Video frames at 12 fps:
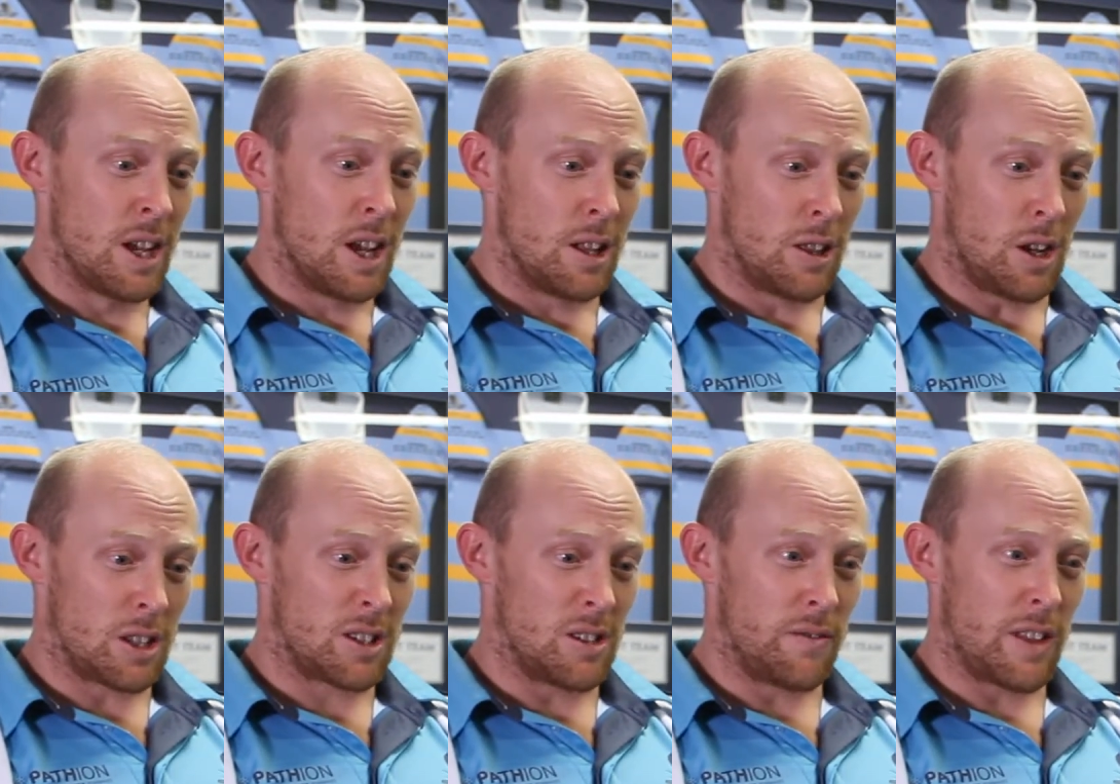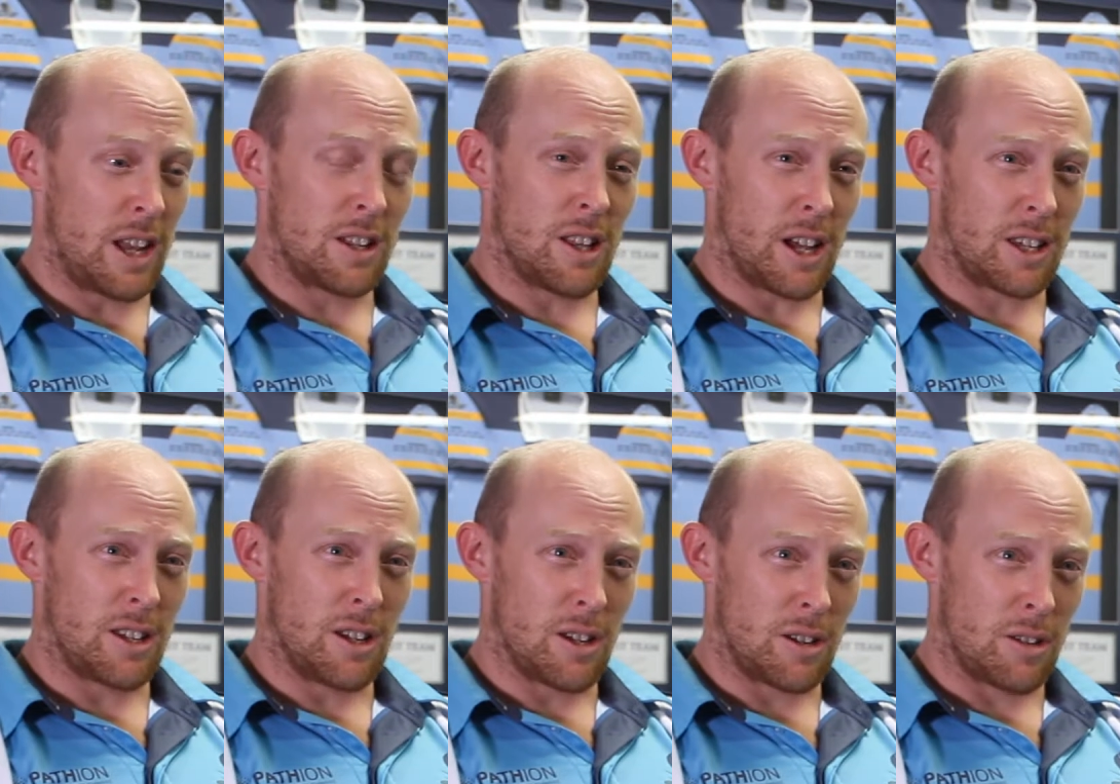lots of then like
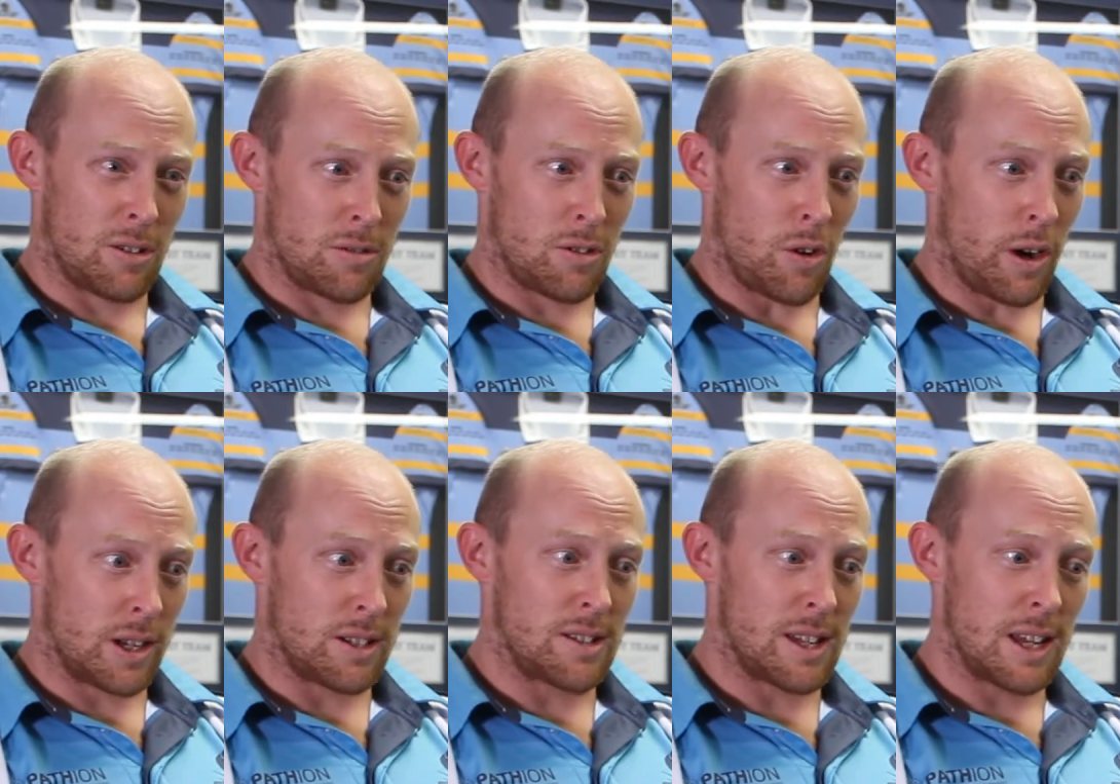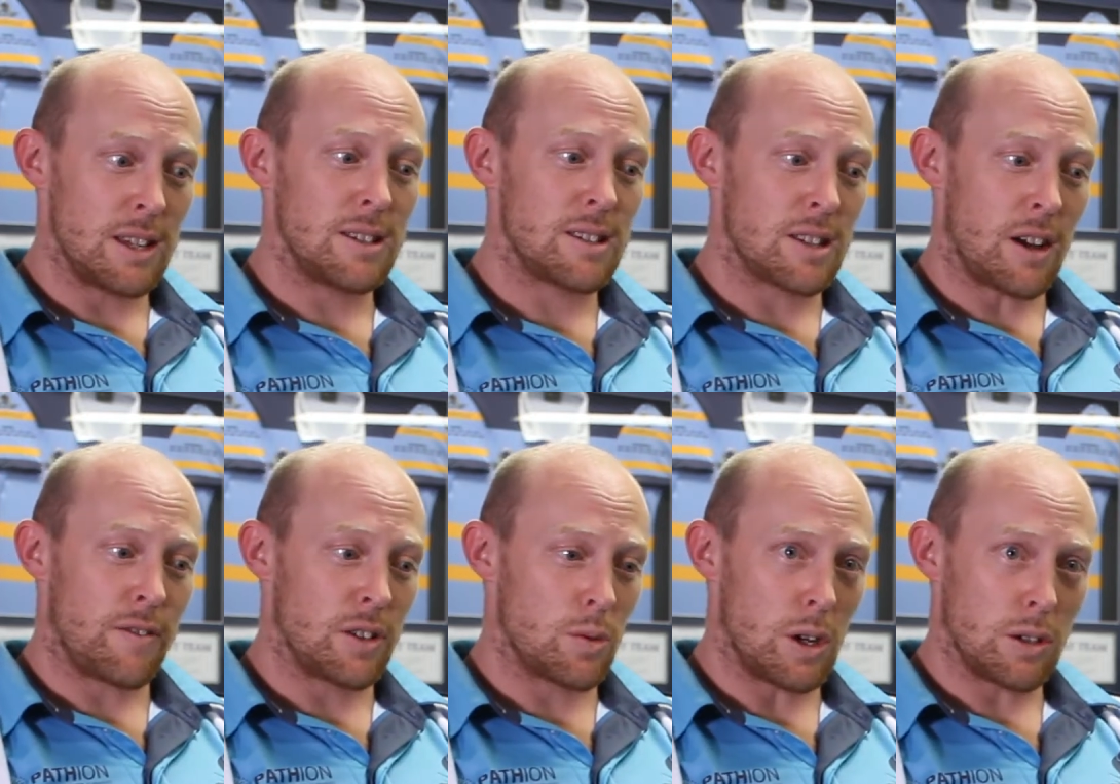your chronic disease
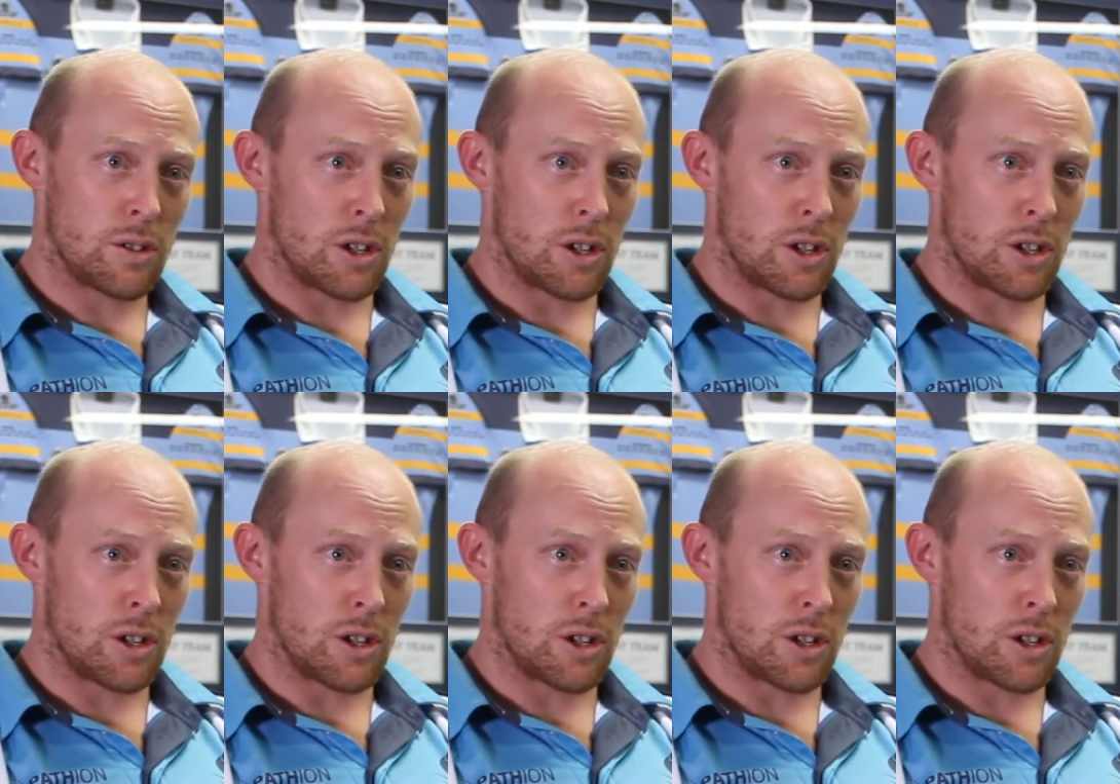stuff as well.